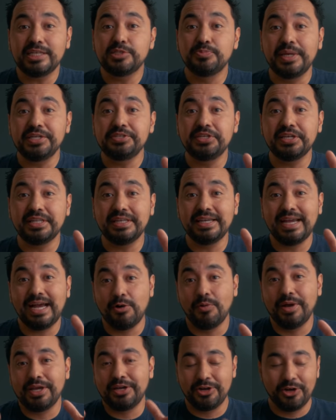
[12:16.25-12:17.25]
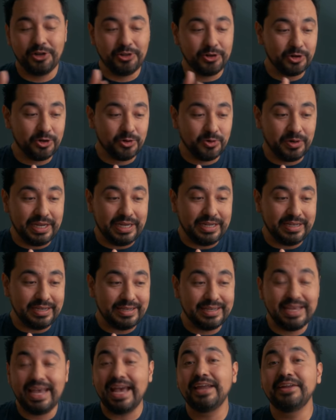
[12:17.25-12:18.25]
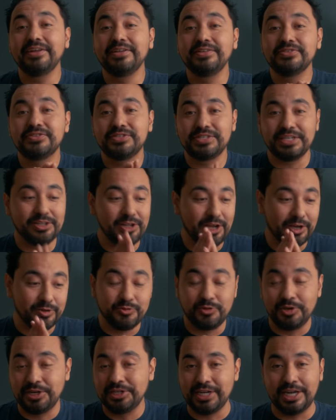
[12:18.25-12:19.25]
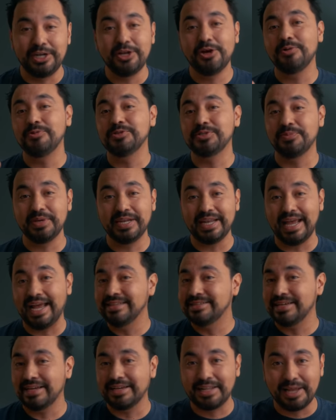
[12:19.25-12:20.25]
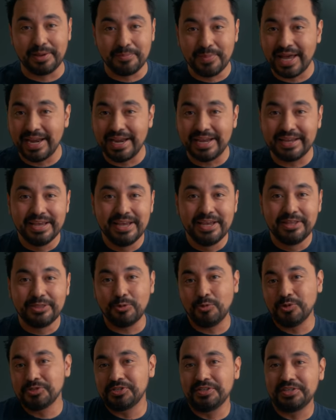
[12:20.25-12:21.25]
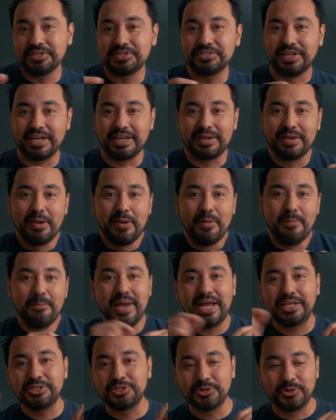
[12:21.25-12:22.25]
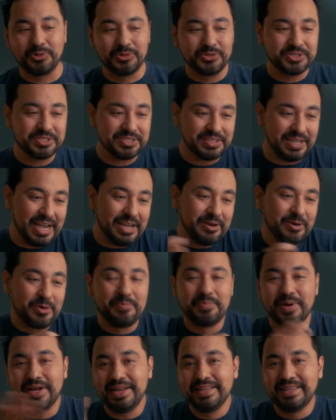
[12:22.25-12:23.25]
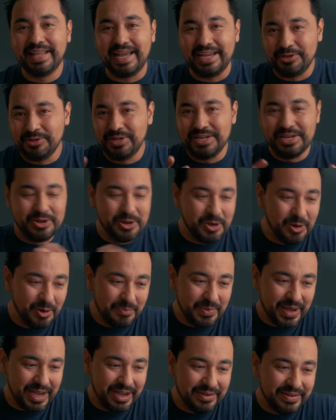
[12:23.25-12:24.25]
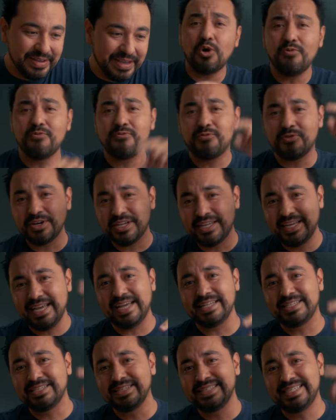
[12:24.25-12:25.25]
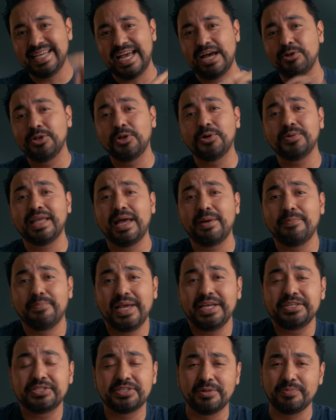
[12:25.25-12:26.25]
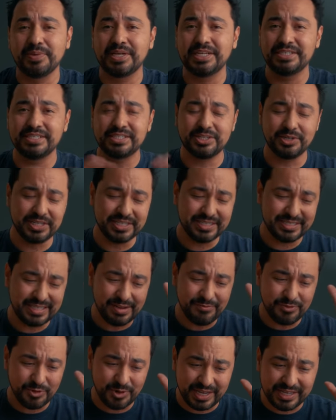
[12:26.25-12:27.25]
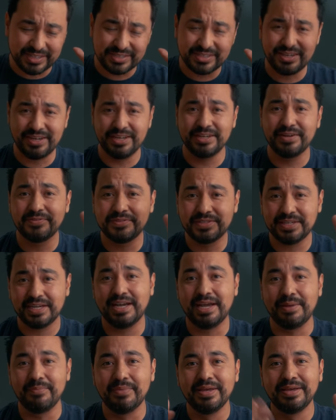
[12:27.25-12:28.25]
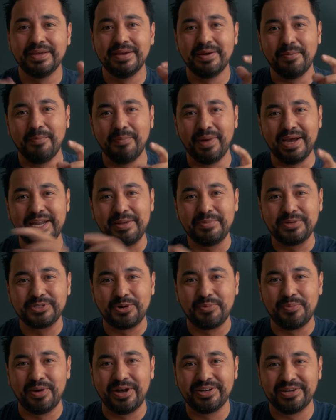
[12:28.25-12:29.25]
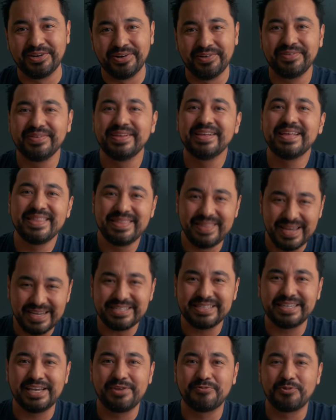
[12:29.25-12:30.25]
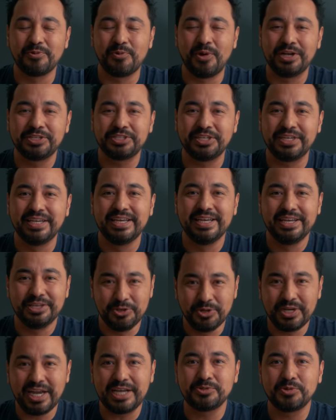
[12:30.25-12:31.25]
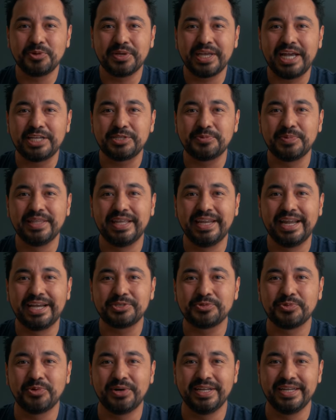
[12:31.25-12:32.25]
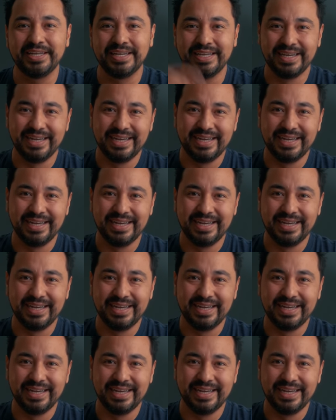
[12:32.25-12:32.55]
that's basically how I color grade Canon C-Log footage. I know it was a bit anticlimactic. There wasn't this like magical slider button that you didn't know about. Don't forget to download that base load because it's gonna save you a ton of time. My name is Armando. Thanks again for watching. You guys will catch me in the next one.